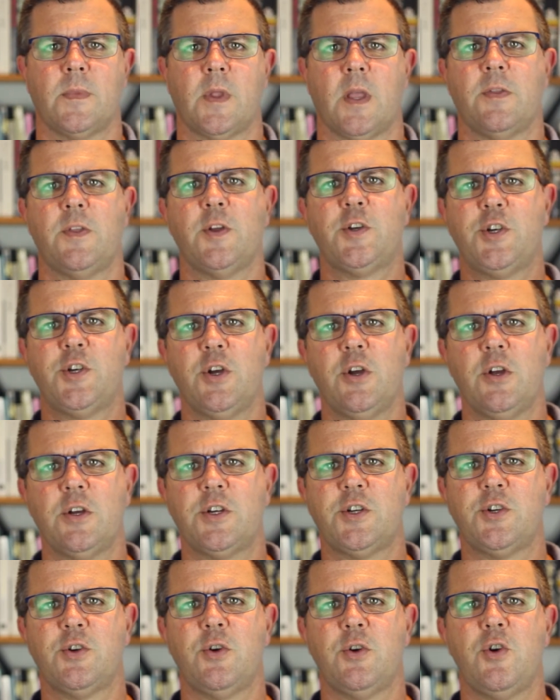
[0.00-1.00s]
The church
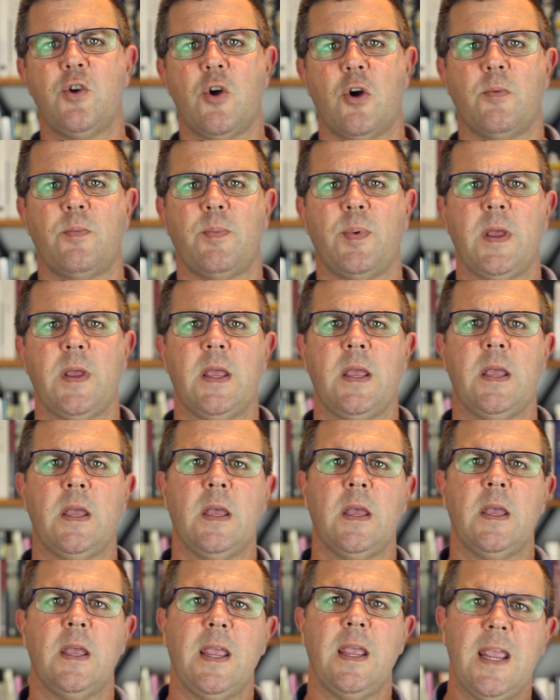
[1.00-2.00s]
should not be
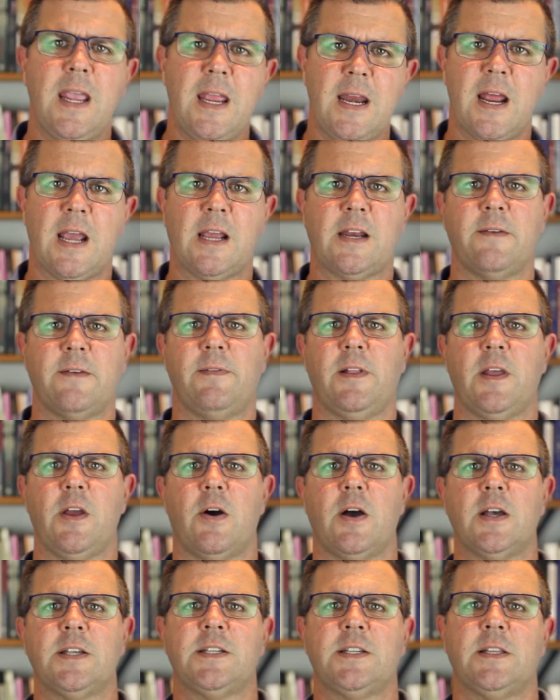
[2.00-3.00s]
inactively
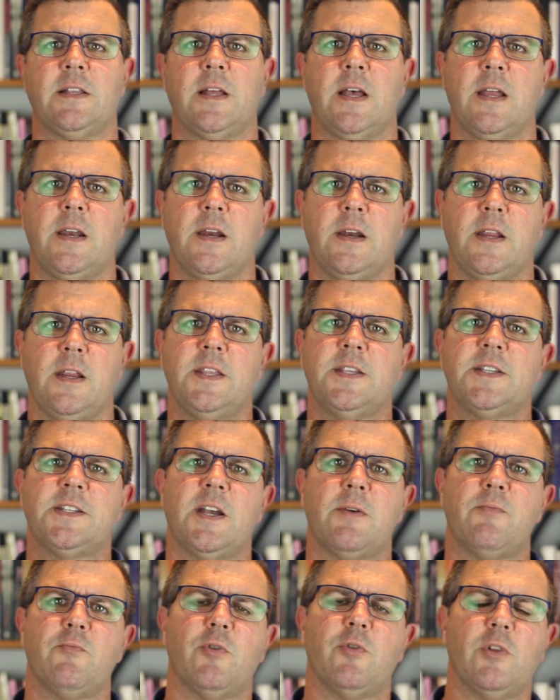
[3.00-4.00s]
isolated in
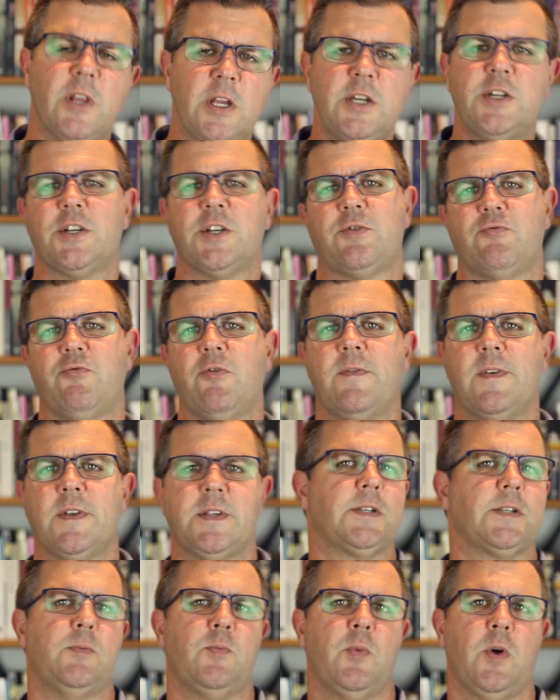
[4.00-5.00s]
some religious river
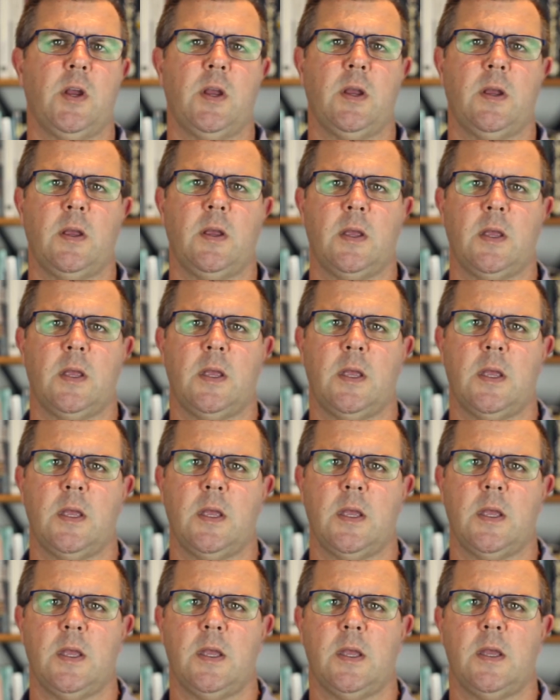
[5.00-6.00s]
somewhere
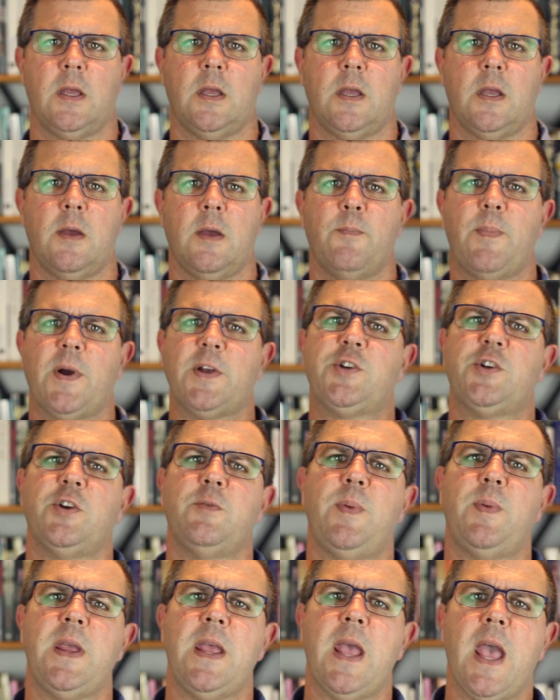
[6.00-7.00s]
but should
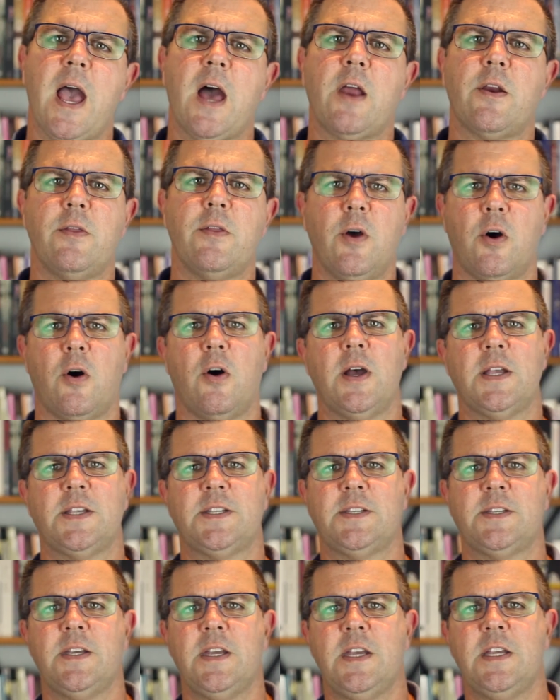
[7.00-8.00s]
be out on the high
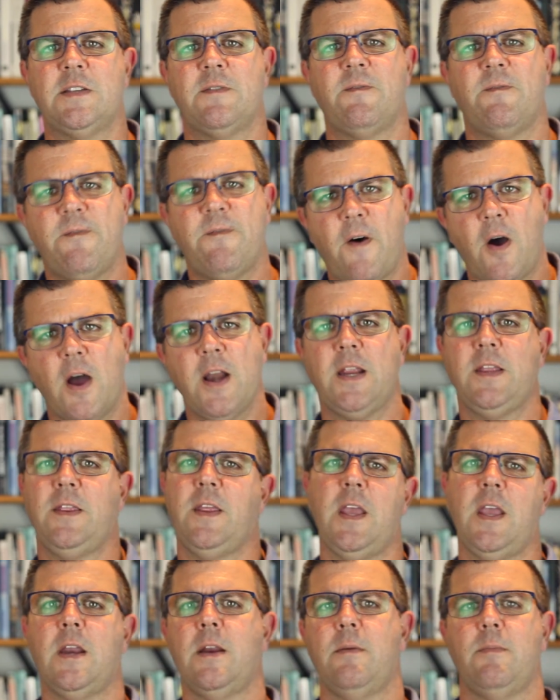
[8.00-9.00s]
seas fighting
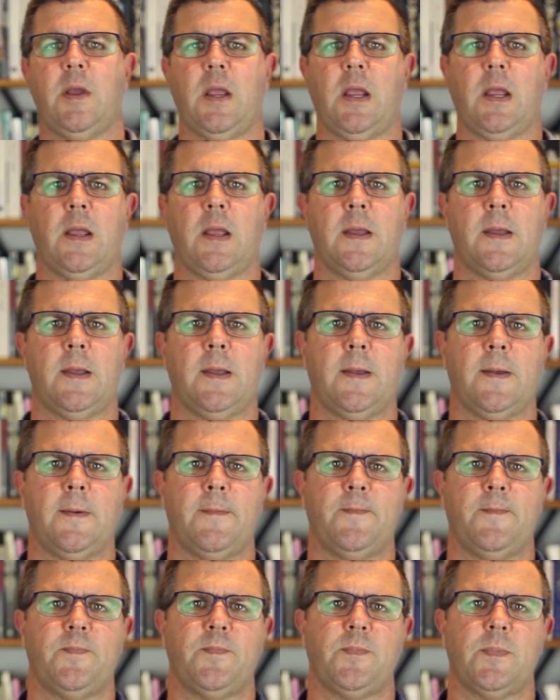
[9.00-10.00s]
the enemy.
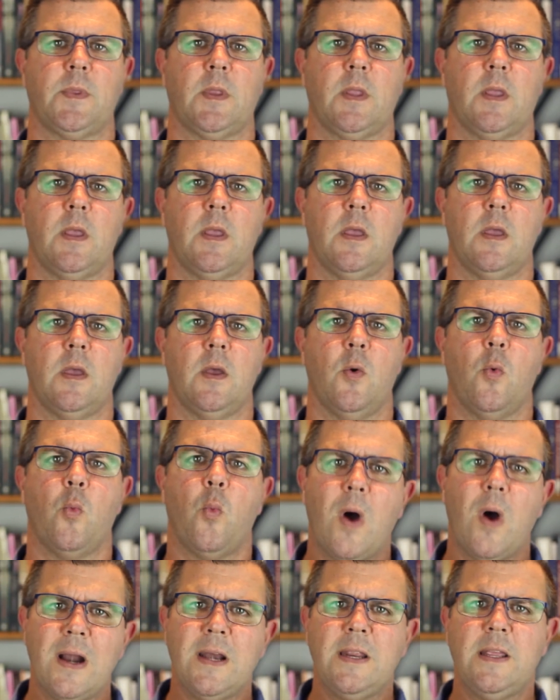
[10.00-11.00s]

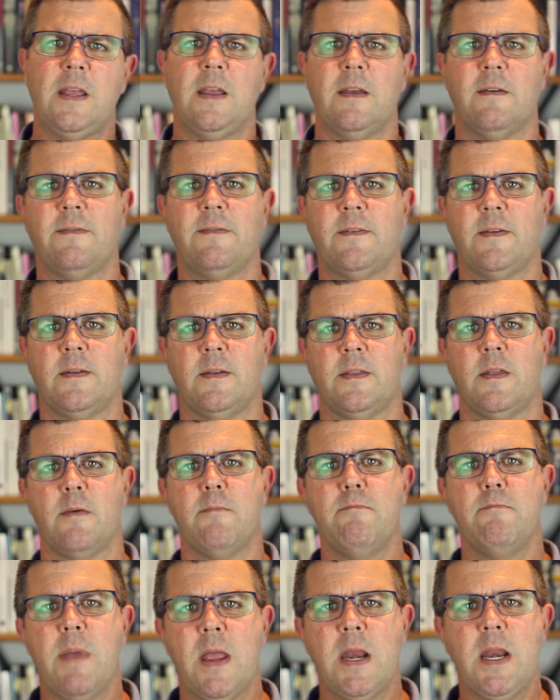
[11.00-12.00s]
One gift that
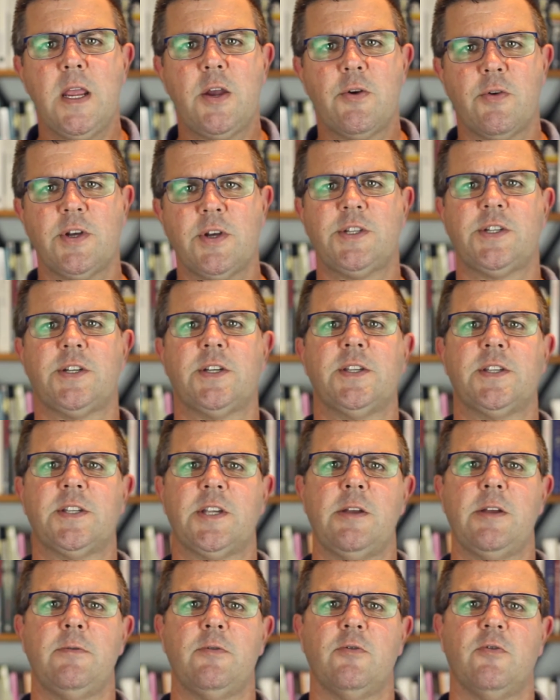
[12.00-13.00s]
many Christians
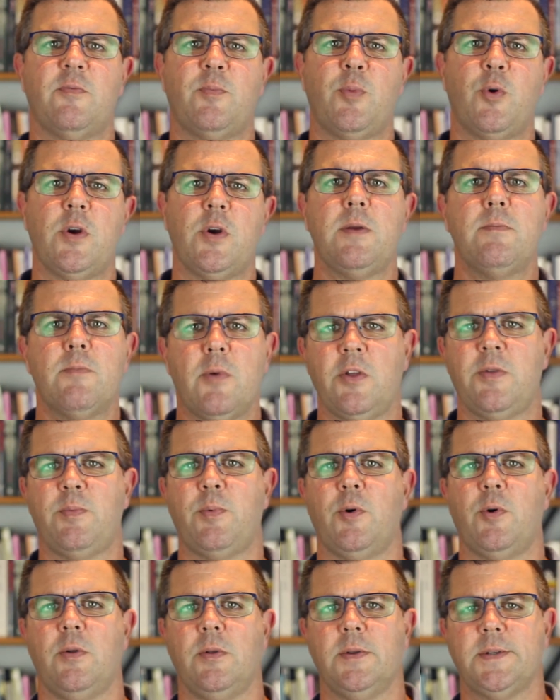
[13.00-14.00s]
seem to have put in
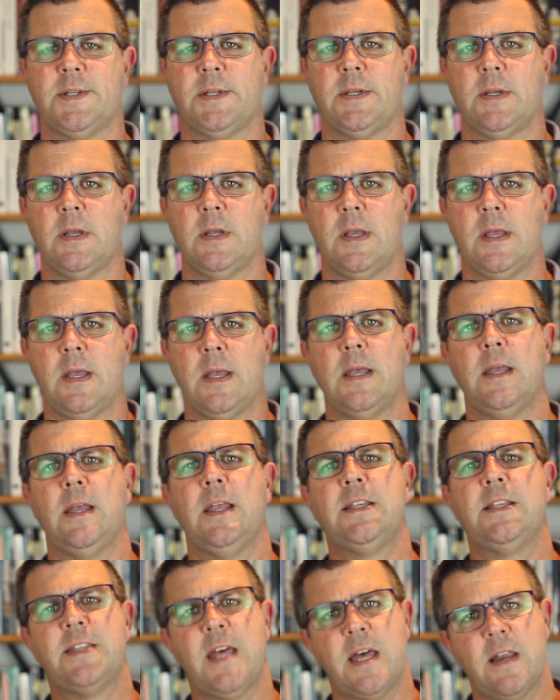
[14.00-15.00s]
mothballs
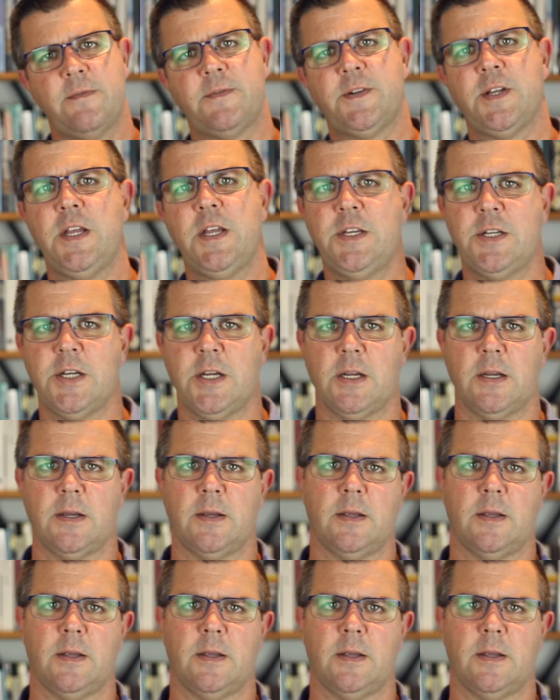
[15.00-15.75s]
is that of teaching.